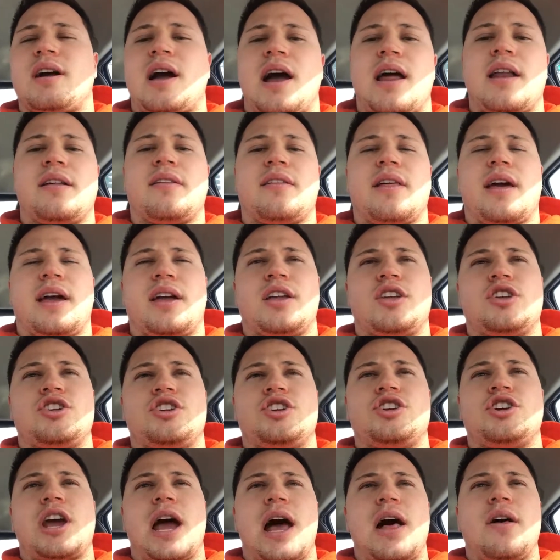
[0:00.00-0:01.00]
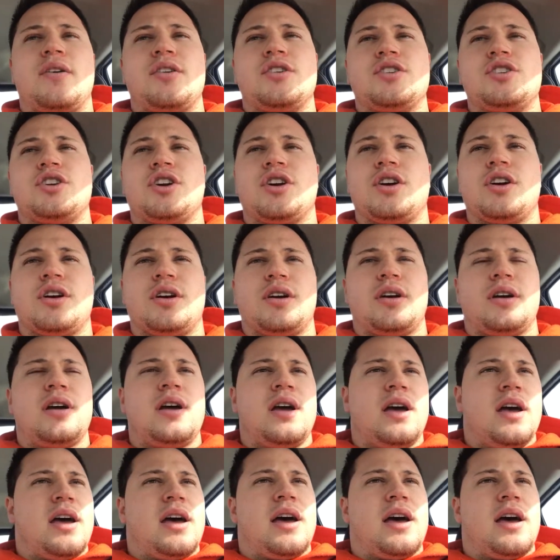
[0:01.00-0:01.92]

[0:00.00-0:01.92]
kind of like Challenger